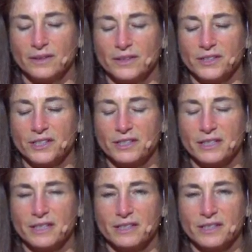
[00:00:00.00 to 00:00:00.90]
So just
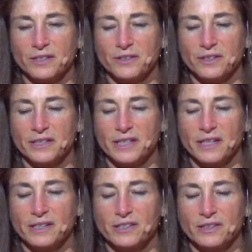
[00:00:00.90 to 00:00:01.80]
sensing your
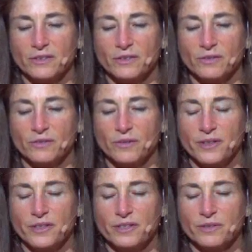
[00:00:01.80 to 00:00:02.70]
intention
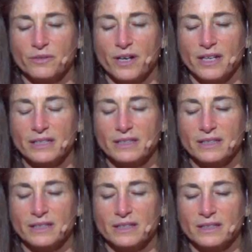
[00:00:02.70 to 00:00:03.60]
when this
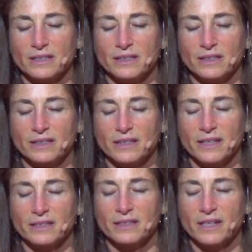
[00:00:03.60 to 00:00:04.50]
arises the
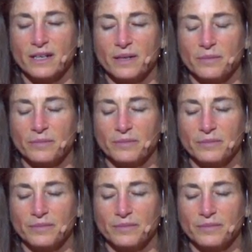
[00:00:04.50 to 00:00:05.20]
next time